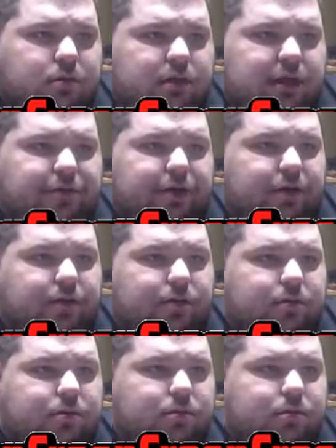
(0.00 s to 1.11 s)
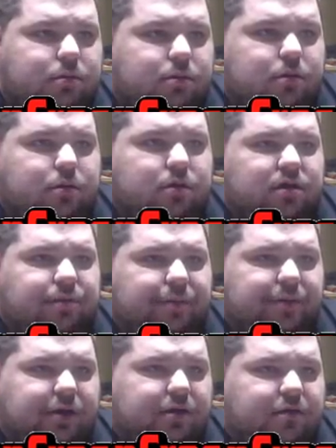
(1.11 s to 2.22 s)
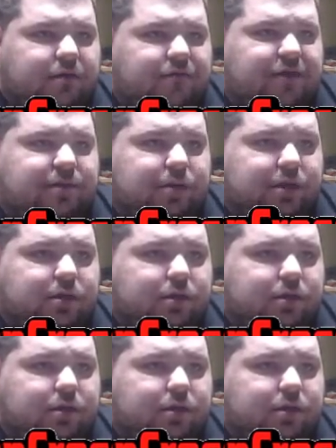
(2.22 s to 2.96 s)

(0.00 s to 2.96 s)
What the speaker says: There we go. Come up here. Fight me.